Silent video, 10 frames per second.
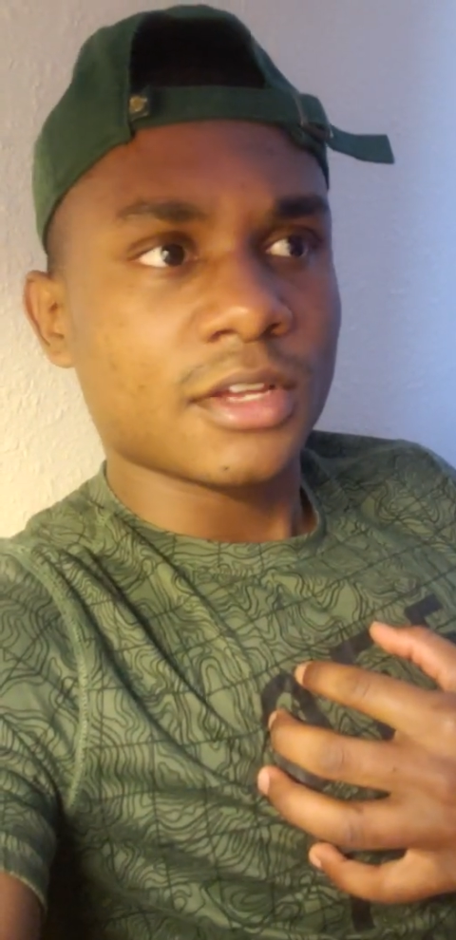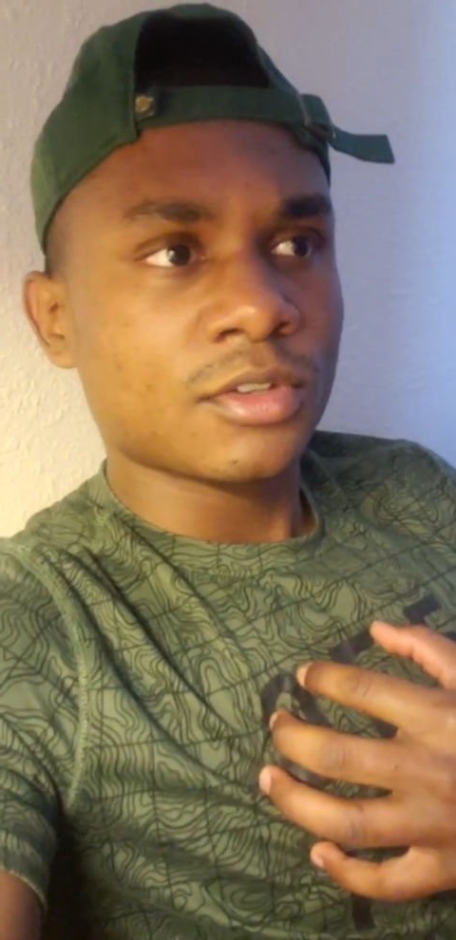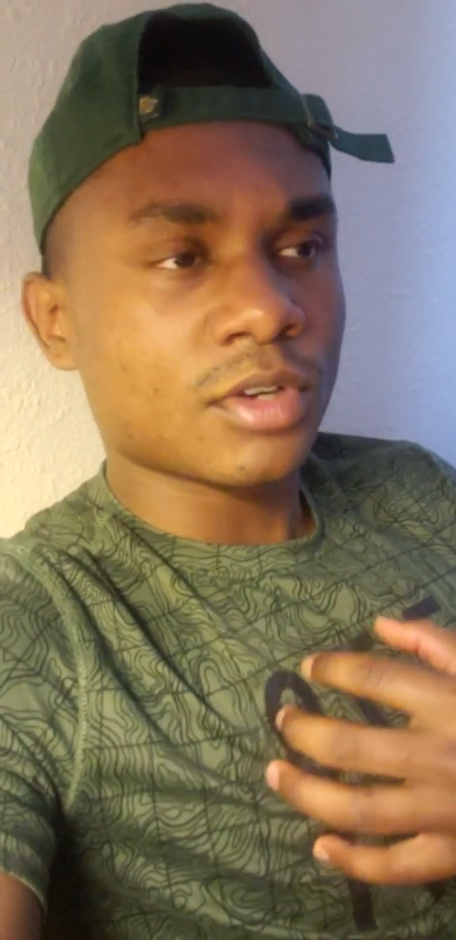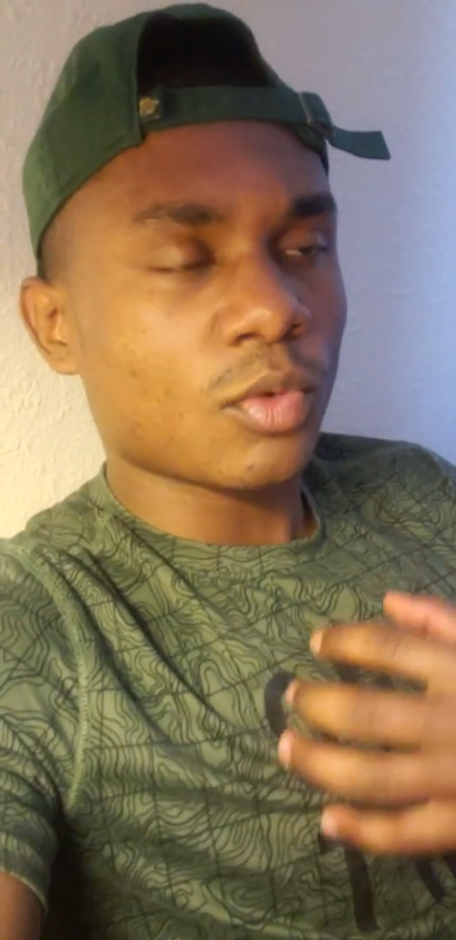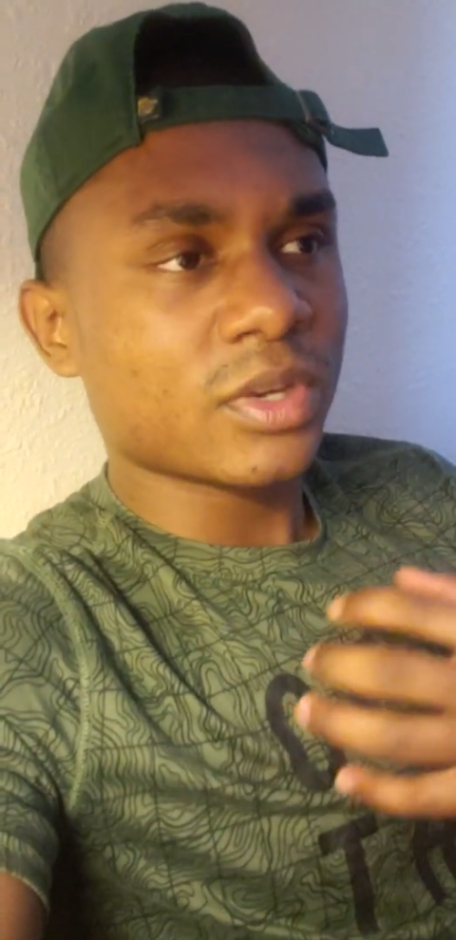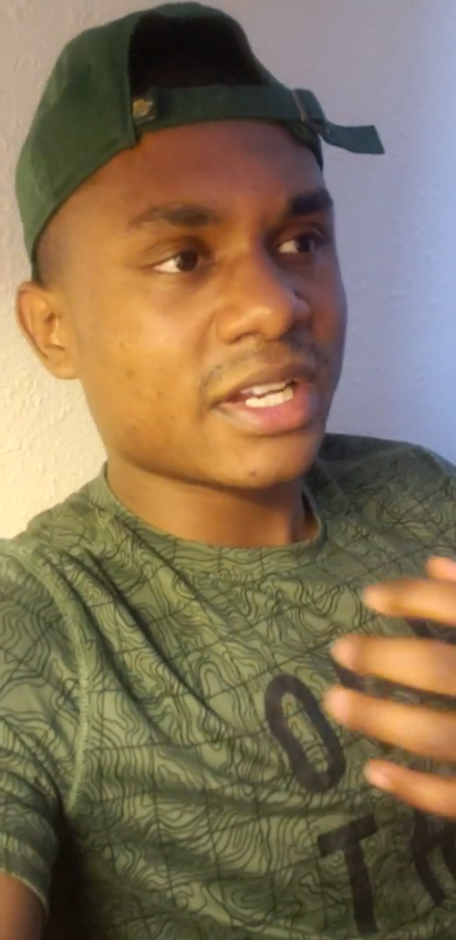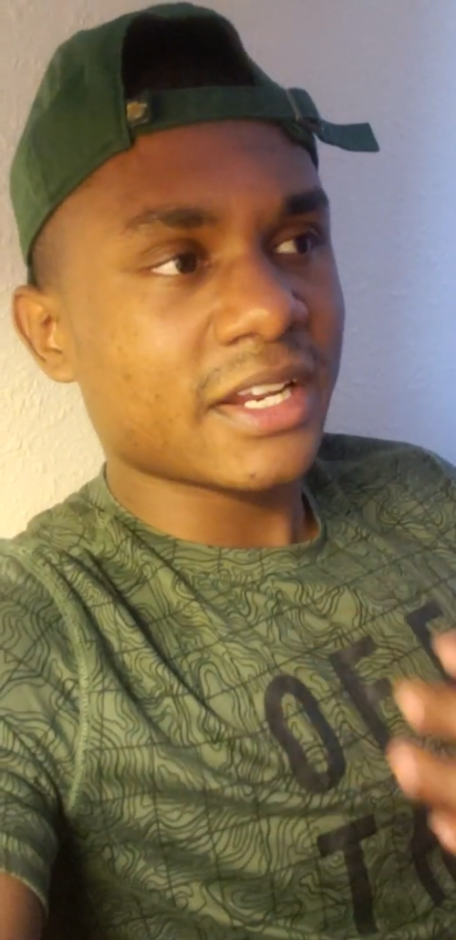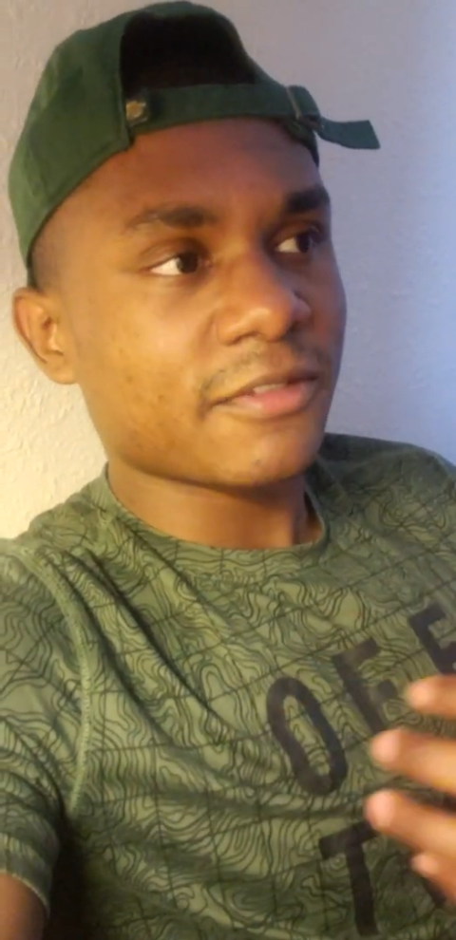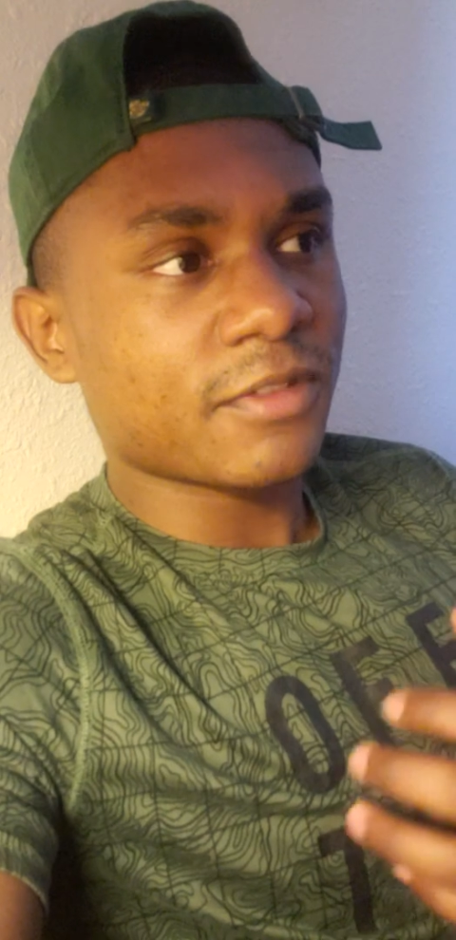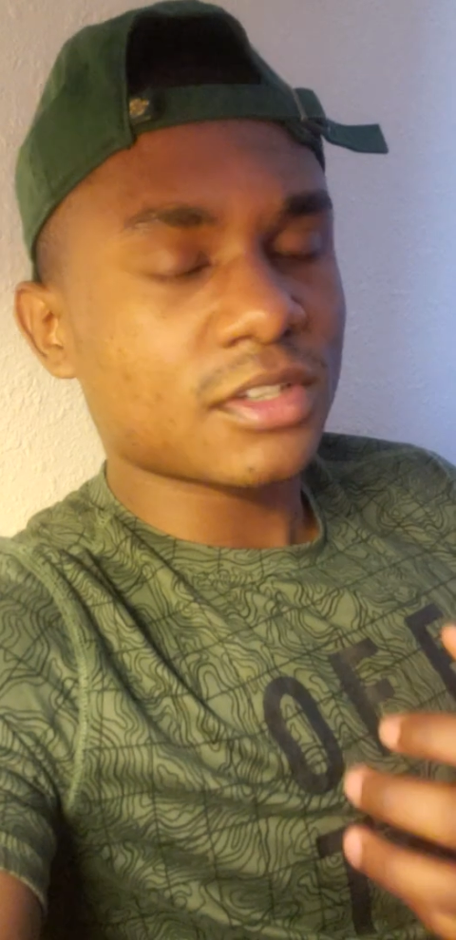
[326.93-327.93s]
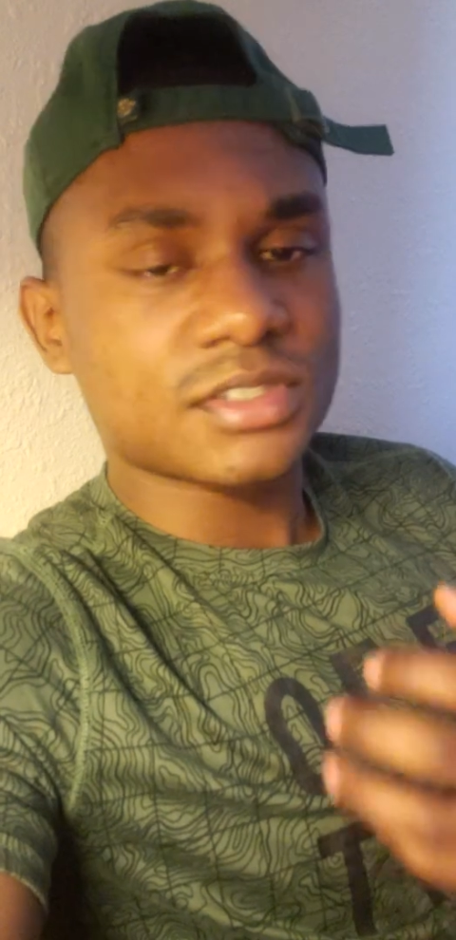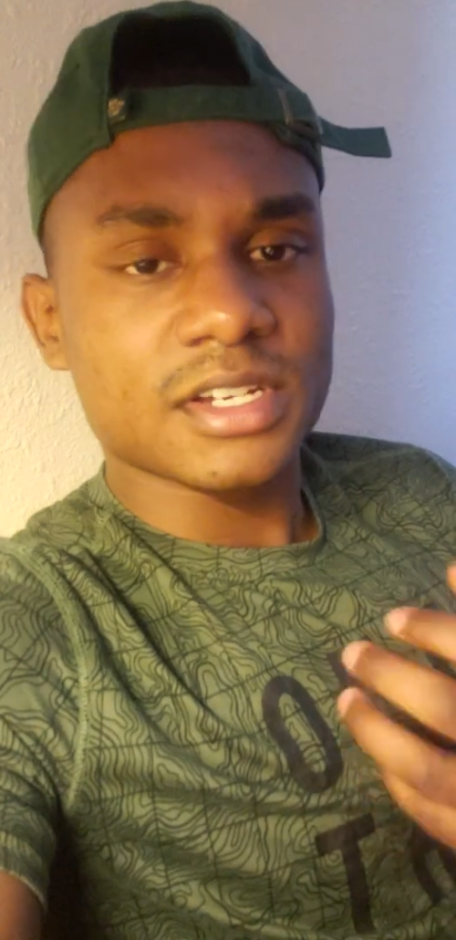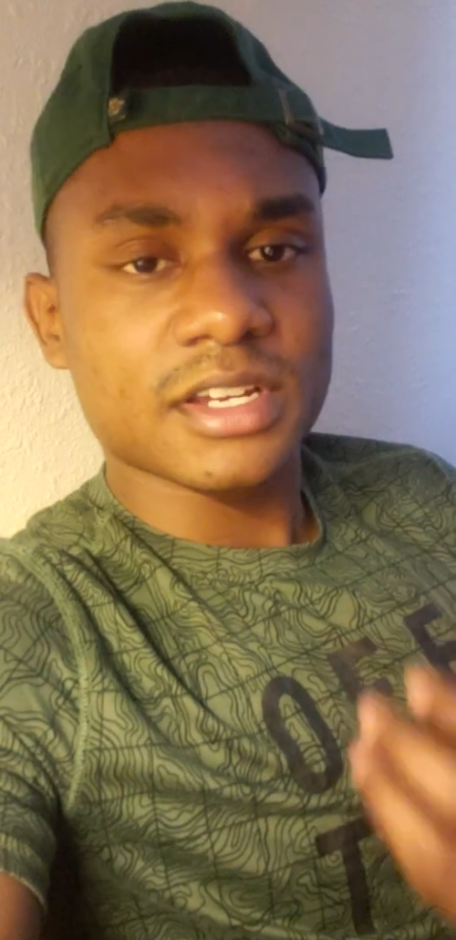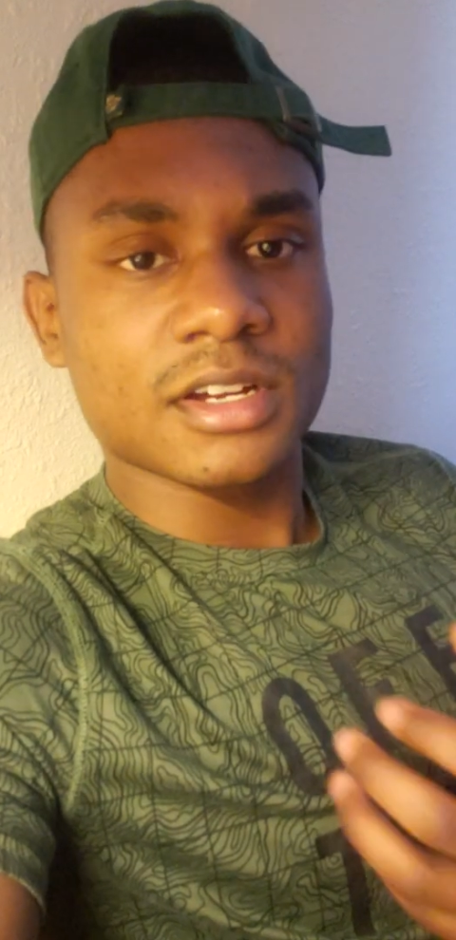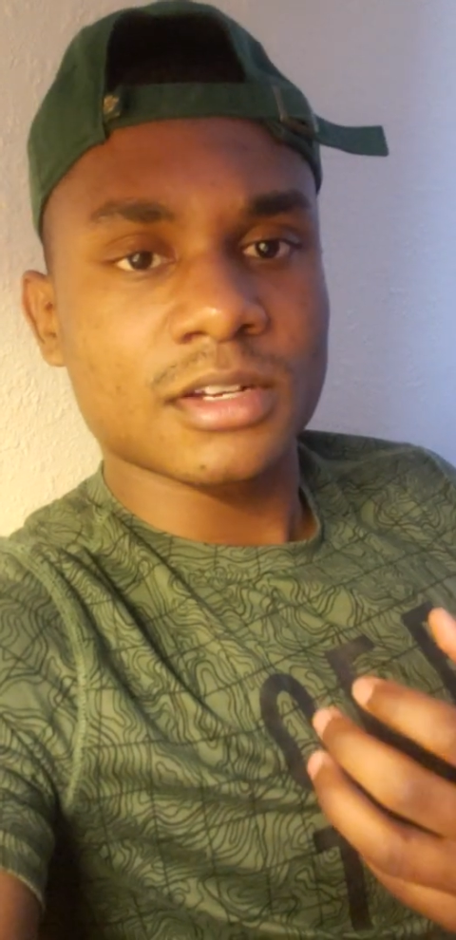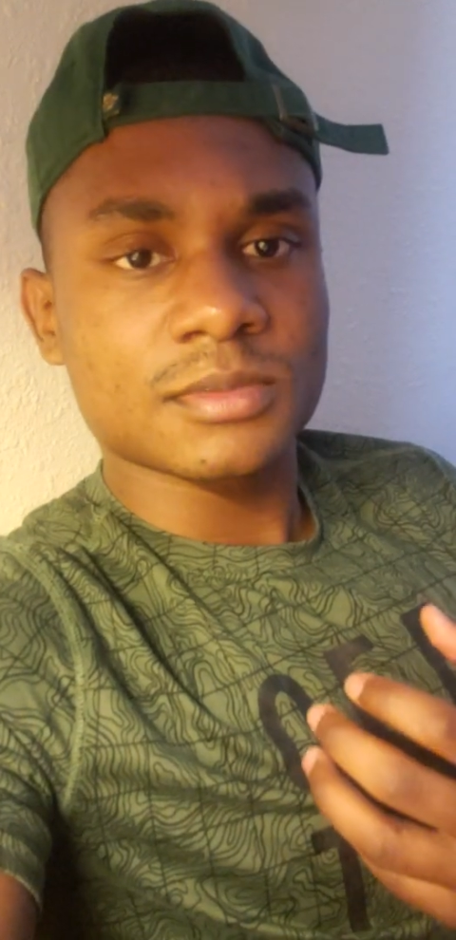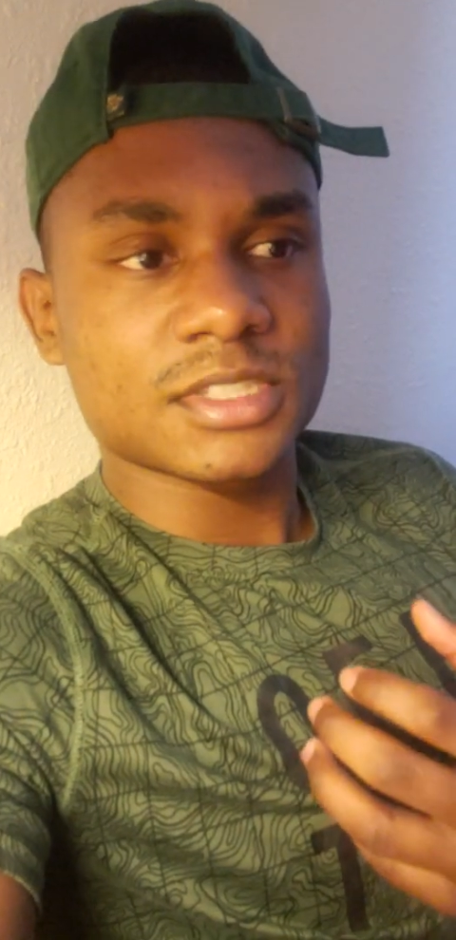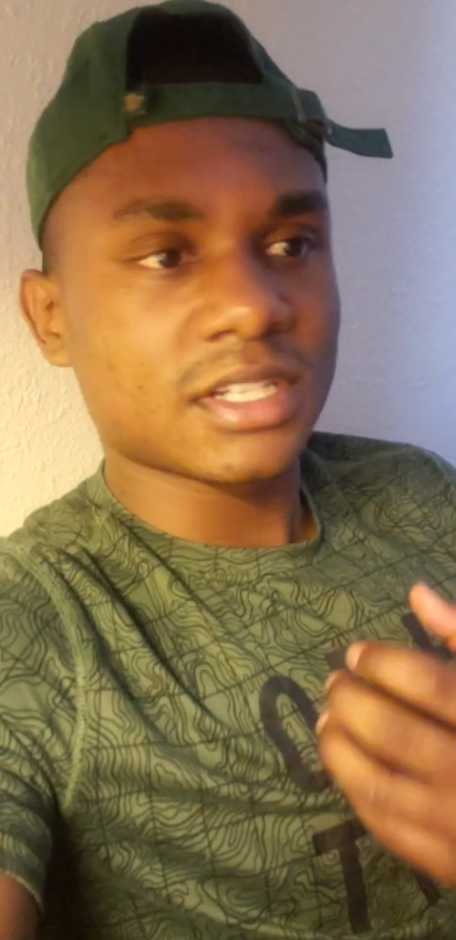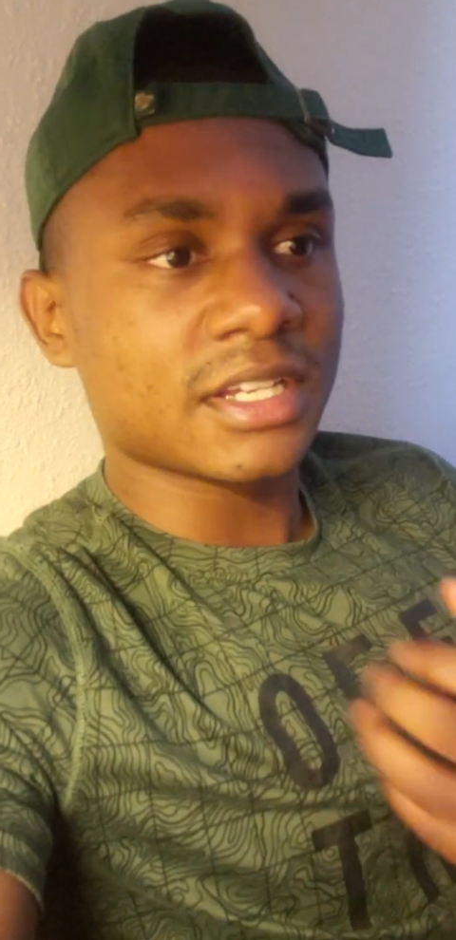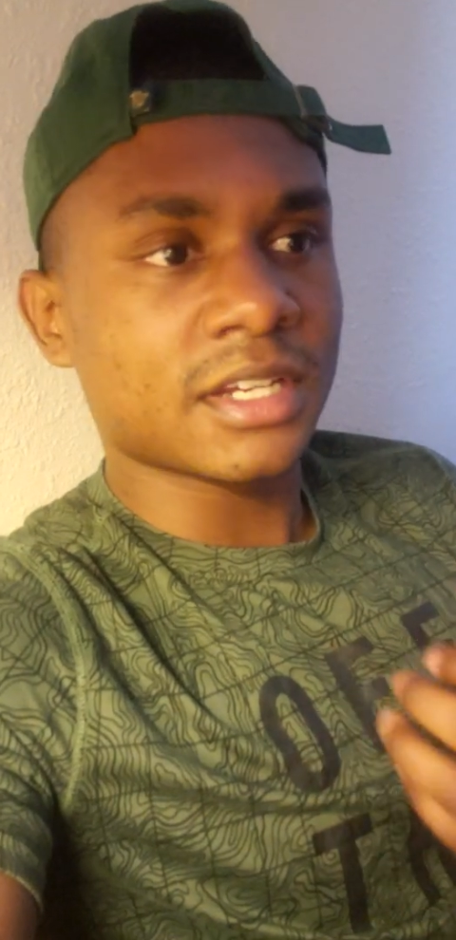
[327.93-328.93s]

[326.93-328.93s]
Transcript: When that adversity comes